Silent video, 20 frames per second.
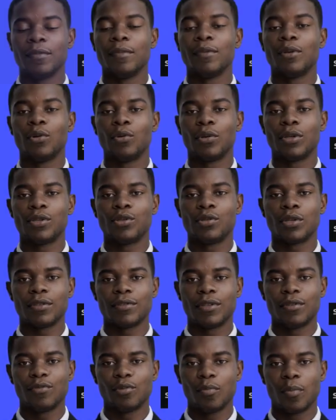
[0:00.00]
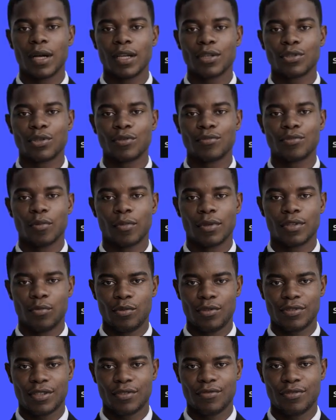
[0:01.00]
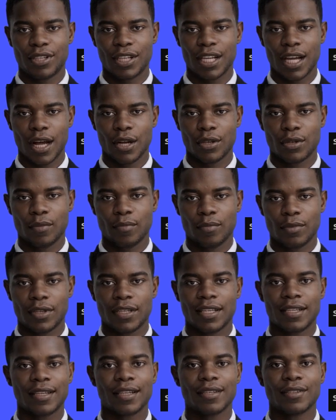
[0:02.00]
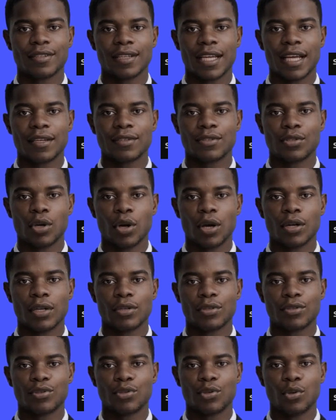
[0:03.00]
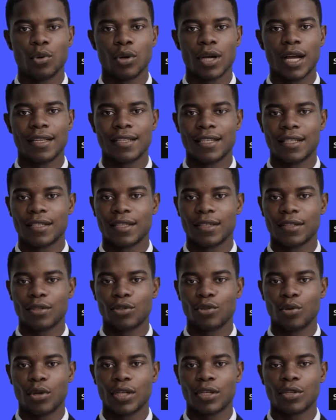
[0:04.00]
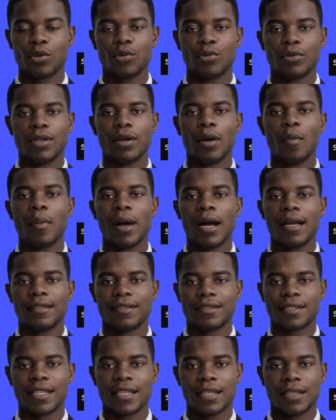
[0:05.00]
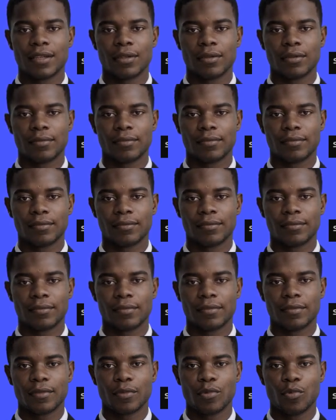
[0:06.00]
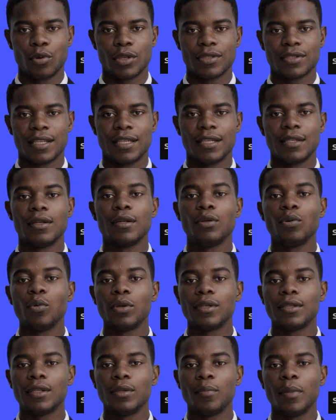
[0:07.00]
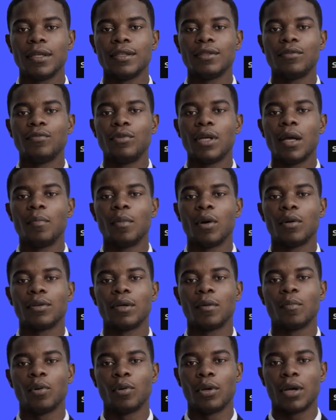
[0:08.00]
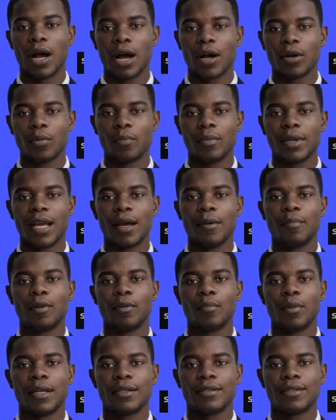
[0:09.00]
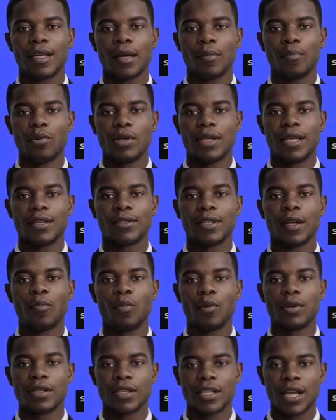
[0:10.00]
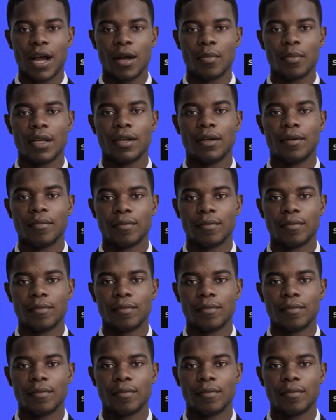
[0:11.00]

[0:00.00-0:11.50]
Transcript: To retrieve information from a specific column, in this case cart_ID, you can use the command C. With it, you can specify multiple column names by separating them with a comma.